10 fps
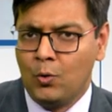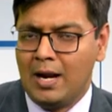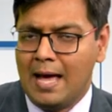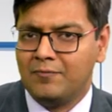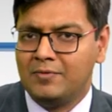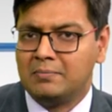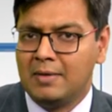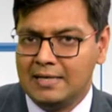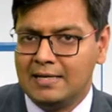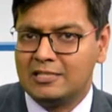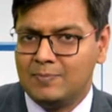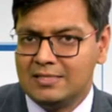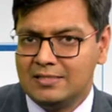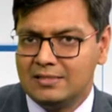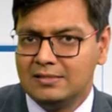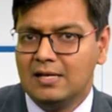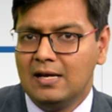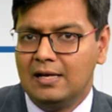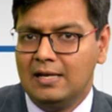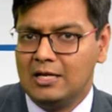overlap with medical expenses,
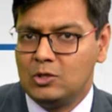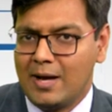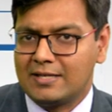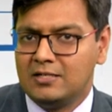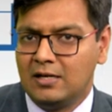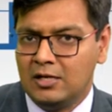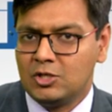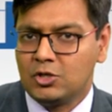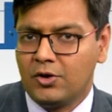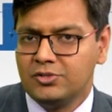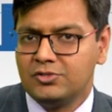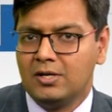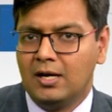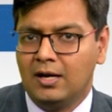linked to accidental insurance.